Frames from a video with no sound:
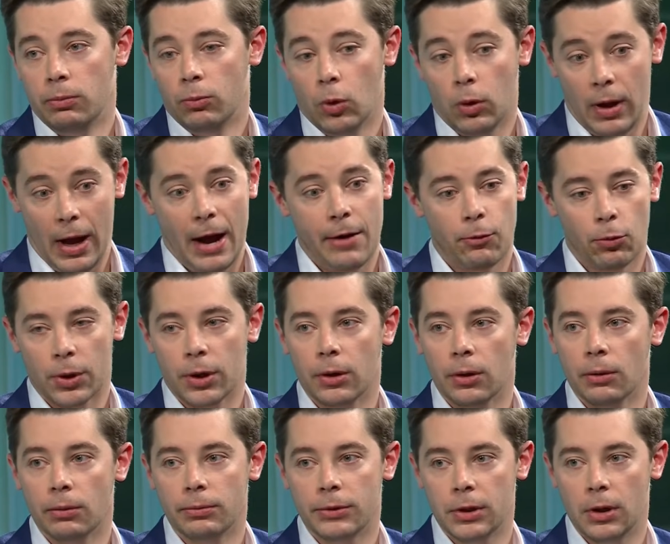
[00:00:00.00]
will have
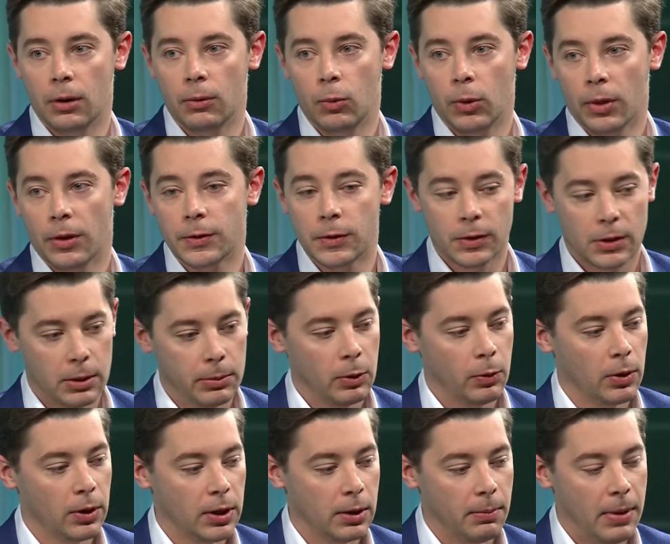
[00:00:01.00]
real, you know, where this is going to be
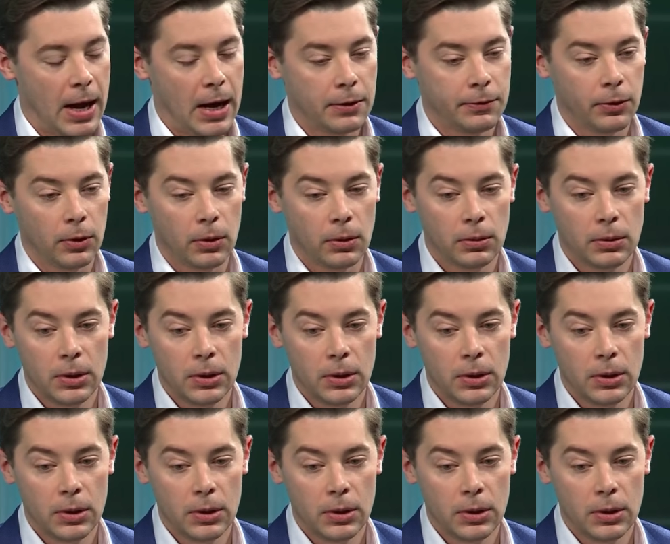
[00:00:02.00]
really impactful.